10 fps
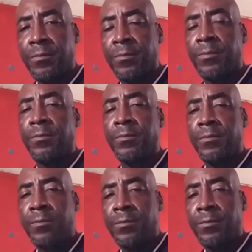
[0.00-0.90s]

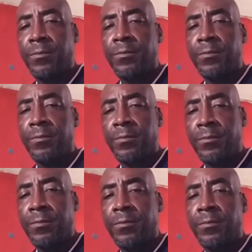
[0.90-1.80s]

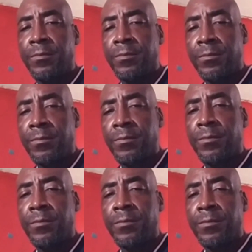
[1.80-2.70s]

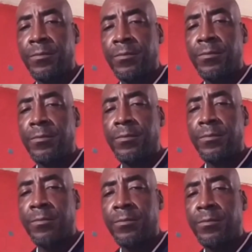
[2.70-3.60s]

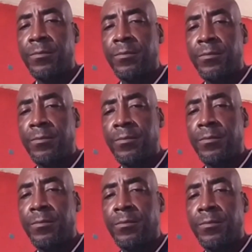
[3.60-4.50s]

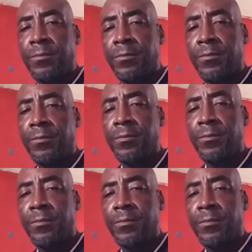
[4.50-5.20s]
(silent)